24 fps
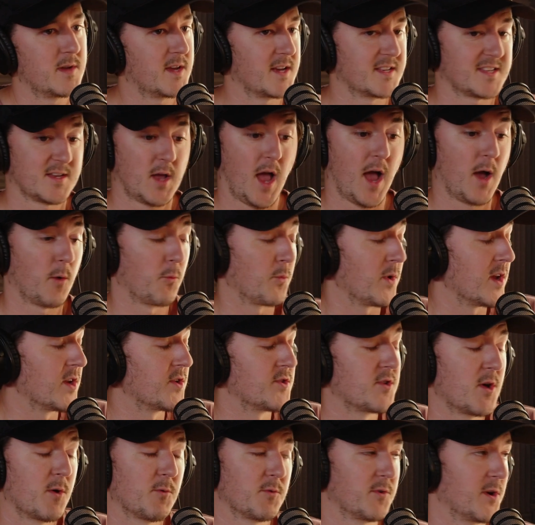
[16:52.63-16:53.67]
because we
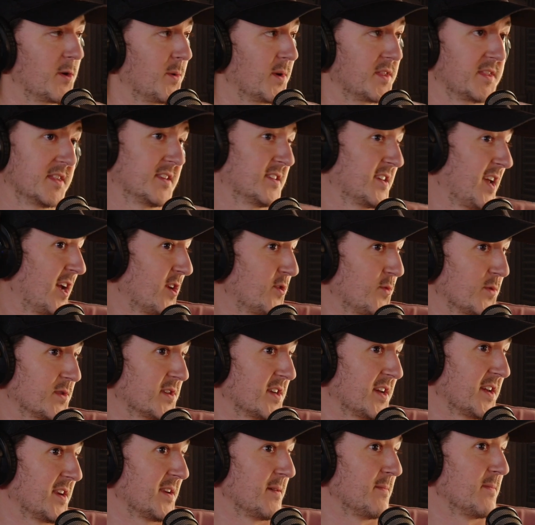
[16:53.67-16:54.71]
don't know what the schedule
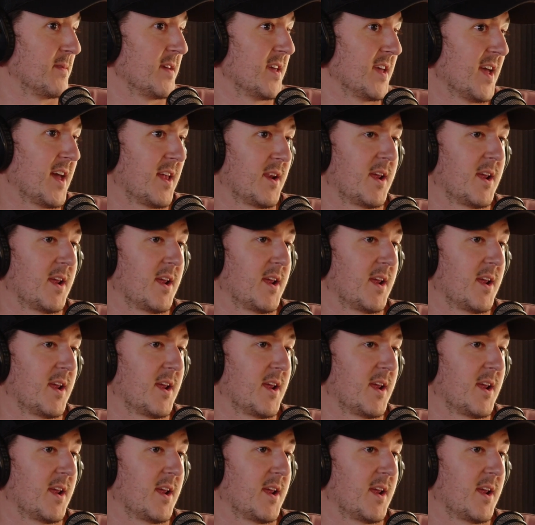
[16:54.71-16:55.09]
is going to be,